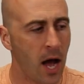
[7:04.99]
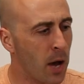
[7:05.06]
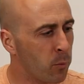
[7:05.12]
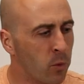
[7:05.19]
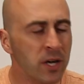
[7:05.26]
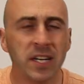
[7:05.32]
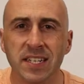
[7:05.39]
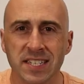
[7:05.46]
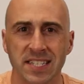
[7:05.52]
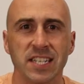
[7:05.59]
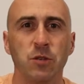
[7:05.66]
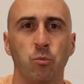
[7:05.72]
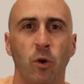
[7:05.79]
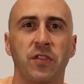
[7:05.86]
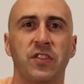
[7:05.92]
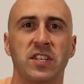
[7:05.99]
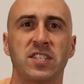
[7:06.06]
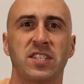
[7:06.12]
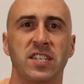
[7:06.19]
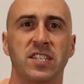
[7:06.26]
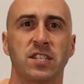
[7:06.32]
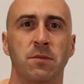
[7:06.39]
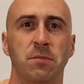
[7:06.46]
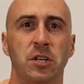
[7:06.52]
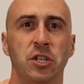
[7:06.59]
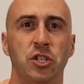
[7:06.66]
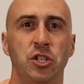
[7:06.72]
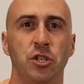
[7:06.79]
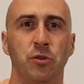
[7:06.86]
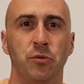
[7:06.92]
I wanted to see what this system
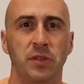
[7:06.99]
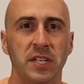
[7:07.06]
can do.